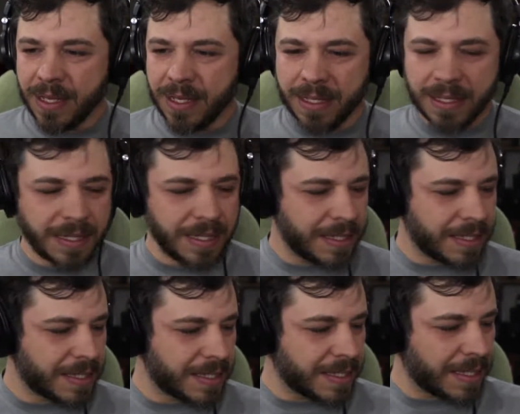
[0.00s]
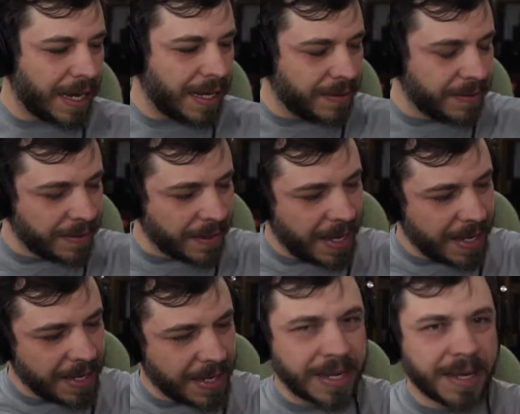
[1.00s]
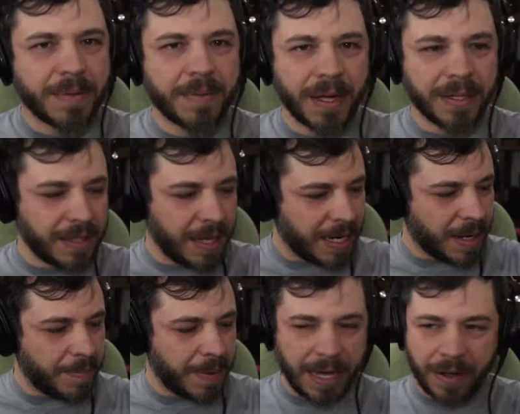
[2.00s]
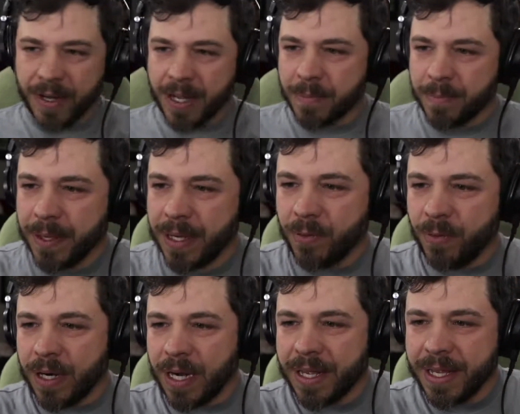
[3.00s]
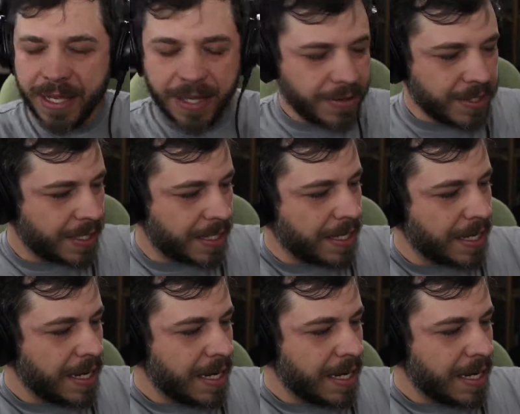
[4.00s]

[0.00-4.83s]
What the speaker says: it is, I like a lot about it, but when I use it,